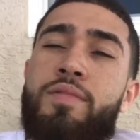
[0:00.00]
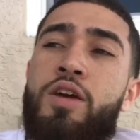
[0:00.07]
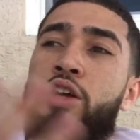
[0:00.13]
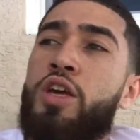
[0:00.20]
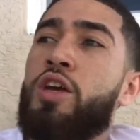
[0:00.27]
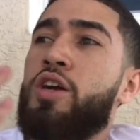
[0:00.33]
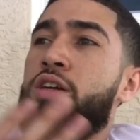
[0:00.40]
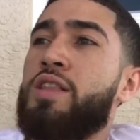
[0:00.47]

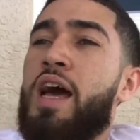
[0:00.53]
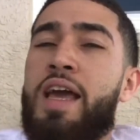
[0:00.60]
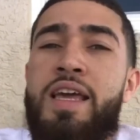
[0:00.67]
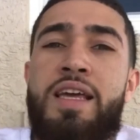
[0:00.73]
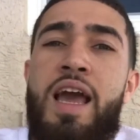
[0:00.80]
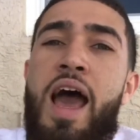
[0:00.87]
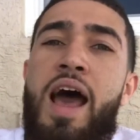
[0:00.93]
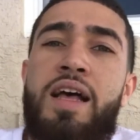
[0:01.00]
hear that
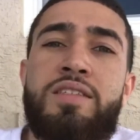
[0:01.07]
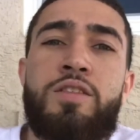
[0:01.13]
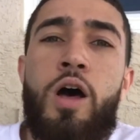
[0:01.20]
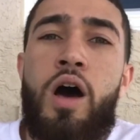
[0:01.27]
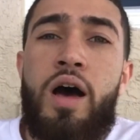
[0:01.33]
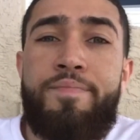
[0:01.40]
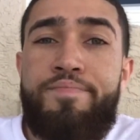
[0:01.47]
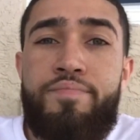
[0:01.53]
he has
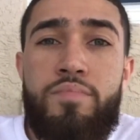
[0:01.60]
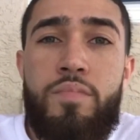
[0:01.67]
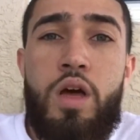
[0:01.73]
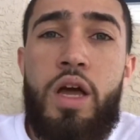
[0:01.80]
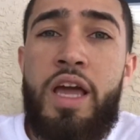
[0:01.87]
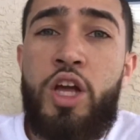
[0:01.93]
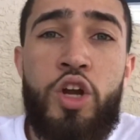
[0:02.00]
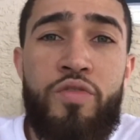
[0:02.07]
the
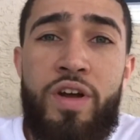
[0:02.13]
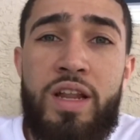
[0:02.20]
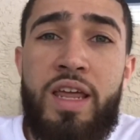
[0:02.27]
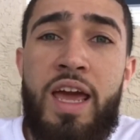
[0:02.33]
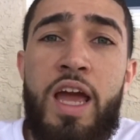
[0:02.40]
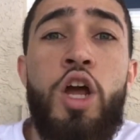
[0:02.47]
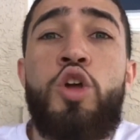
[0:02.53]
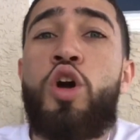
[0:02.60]
incorrect
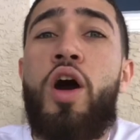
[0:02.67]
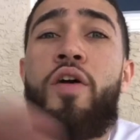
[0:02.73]
care, you